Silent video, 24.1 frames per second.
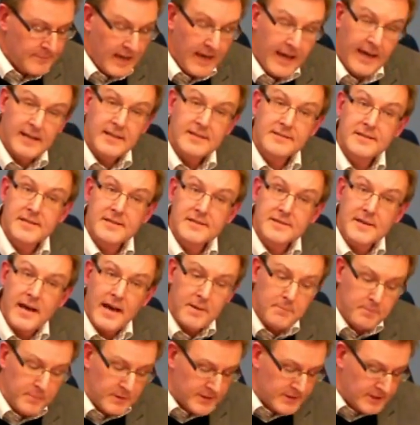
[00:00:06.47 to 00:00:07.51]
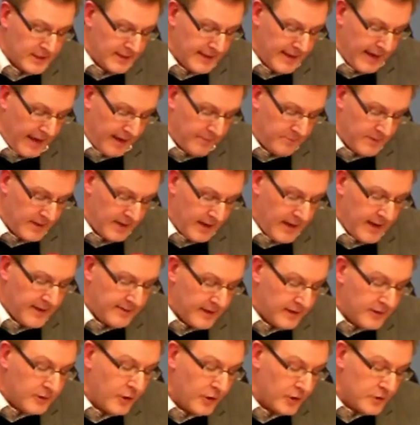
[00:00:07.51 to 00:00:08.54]
And his disciples claimed
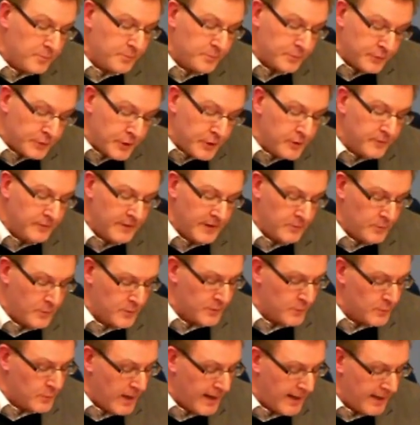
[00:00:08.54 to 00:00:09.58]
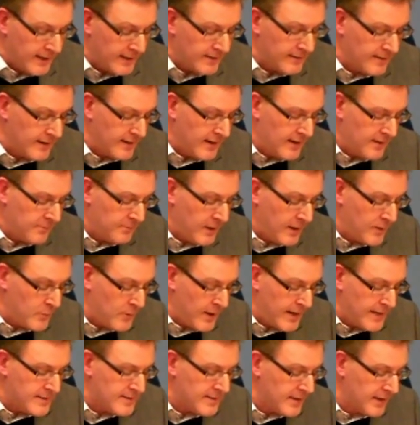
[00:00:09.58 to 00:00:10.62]
that God proved he was right by
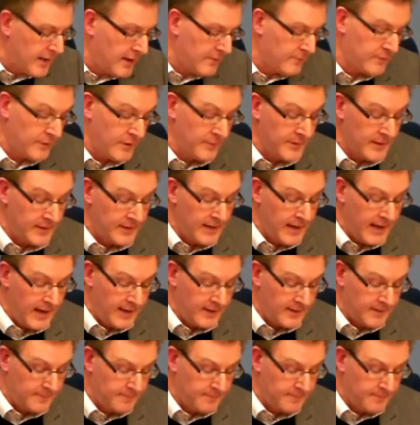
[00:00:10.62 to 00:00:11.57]
raising him from the dead.